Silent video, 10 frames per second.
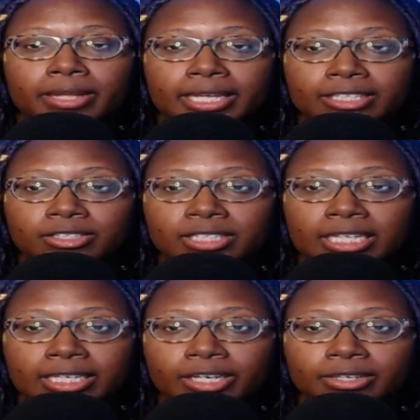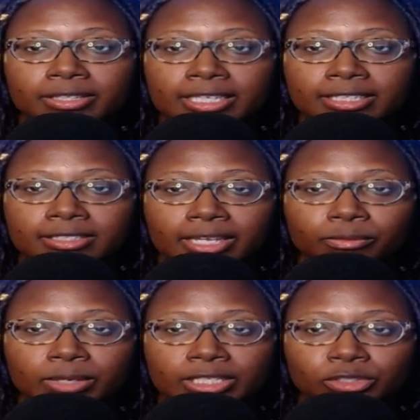he's telling her this, they
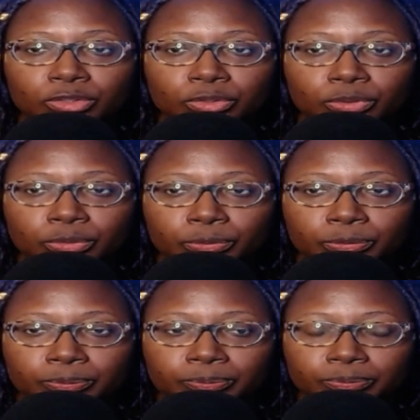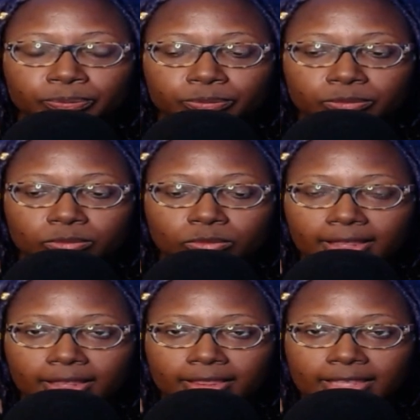run into
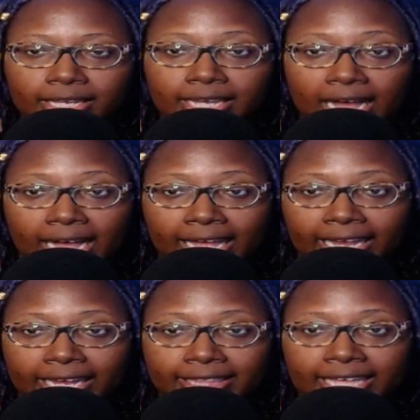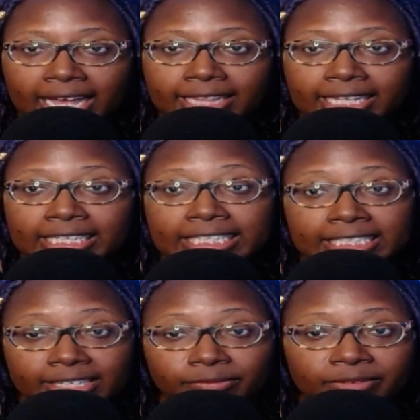the guy that they
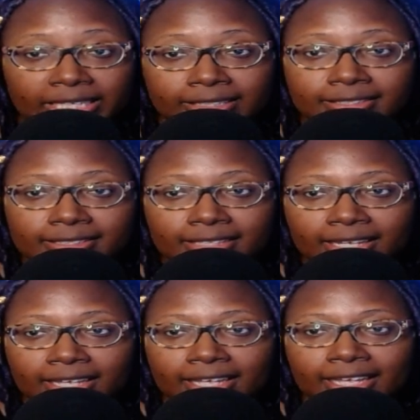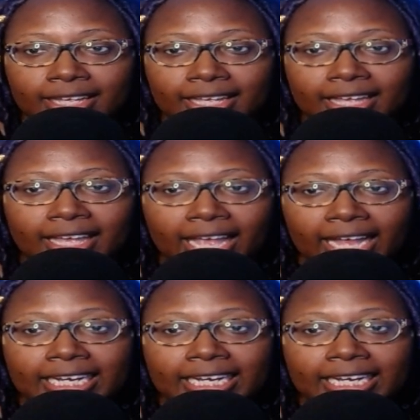need to convince. And